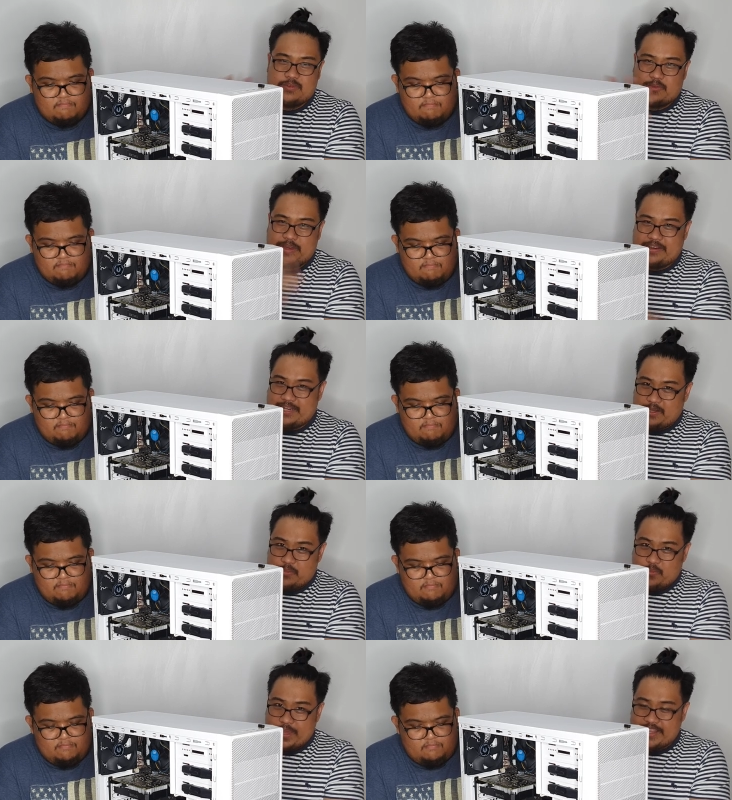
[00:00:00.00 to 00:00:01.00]
Speaker 1: we really
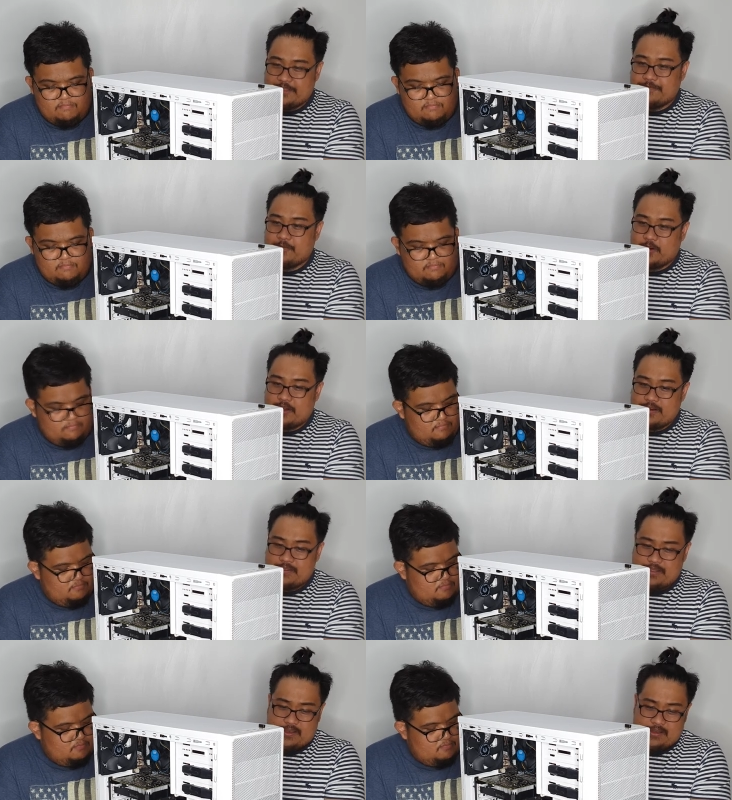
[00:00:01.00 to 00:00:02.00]
went
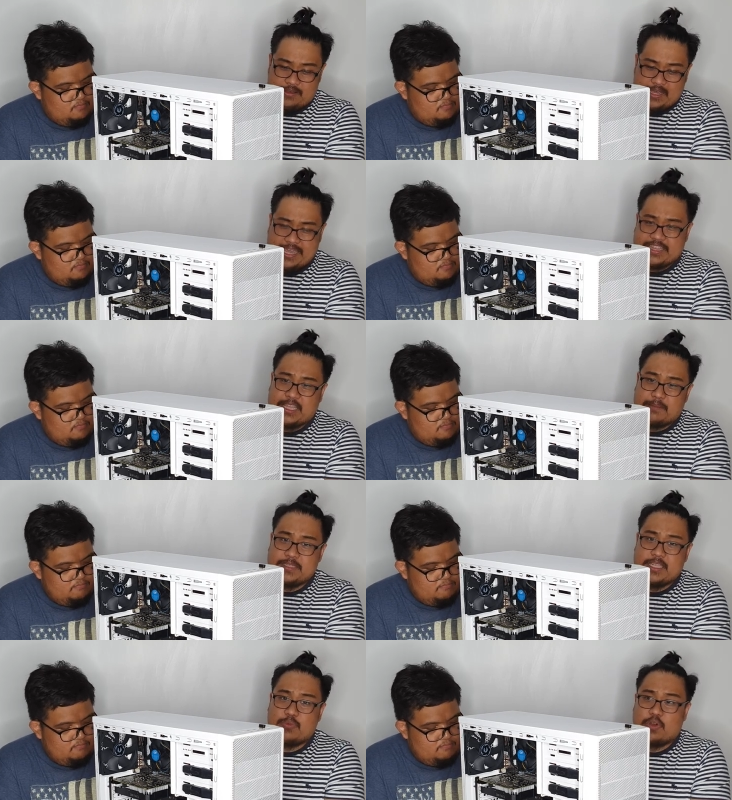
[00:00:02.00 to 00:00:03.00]
for the
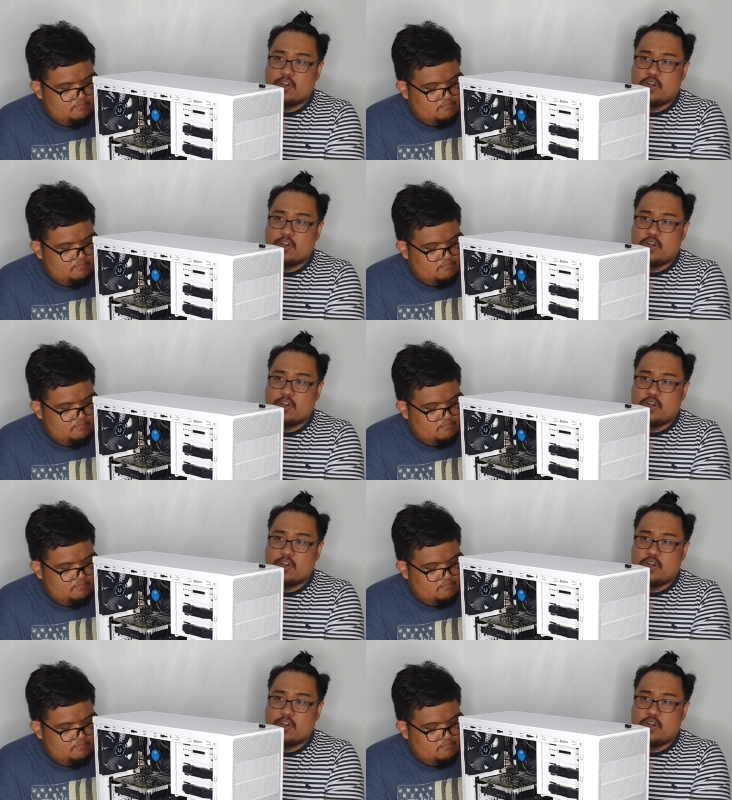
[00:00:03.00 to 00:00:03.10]
items that were